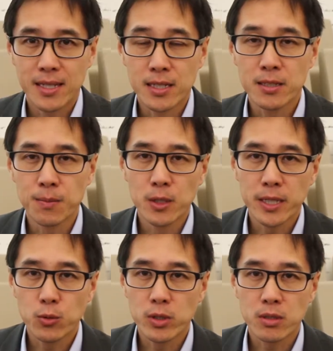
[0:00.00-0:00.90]
This
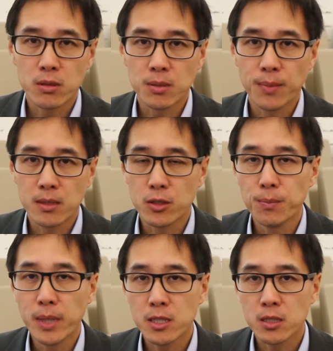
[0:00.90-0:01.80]
morning we talked about the
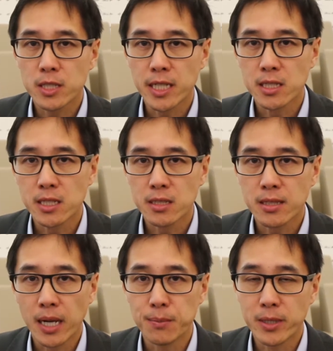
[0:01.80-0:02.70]
major changes
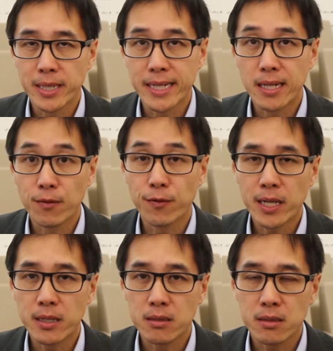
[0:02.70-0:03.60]
happening in
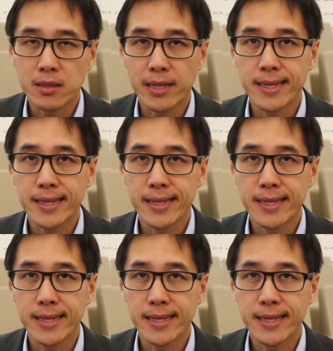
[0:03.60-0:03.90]
finance